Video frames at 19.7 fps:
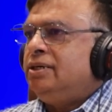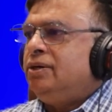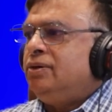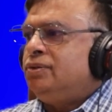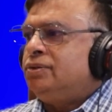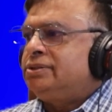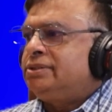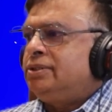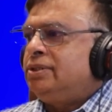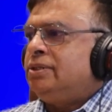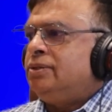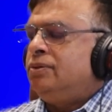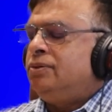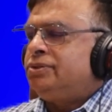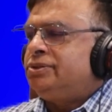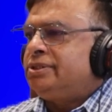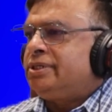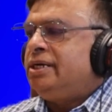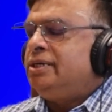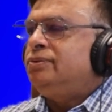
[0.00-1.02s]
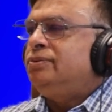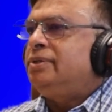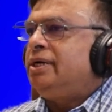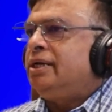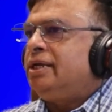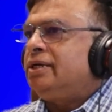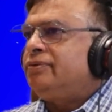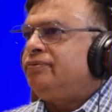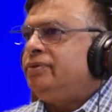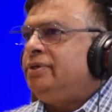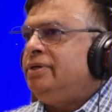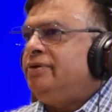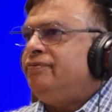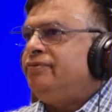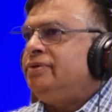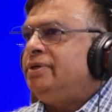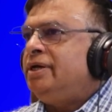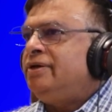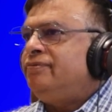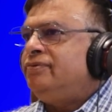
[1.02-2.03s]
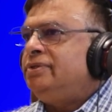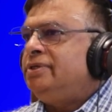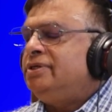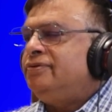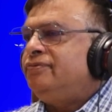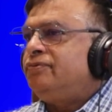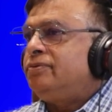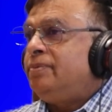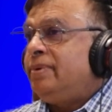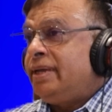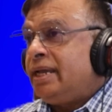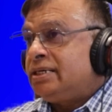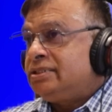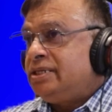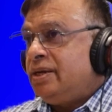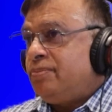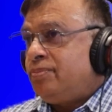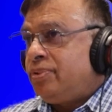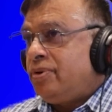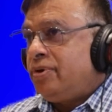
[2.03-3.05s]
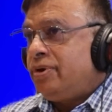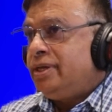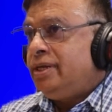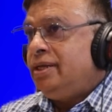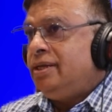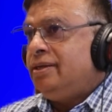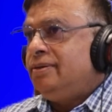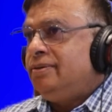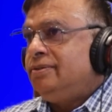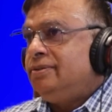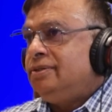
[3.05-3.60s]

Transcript: was trying to collect evidence from an ex-employee,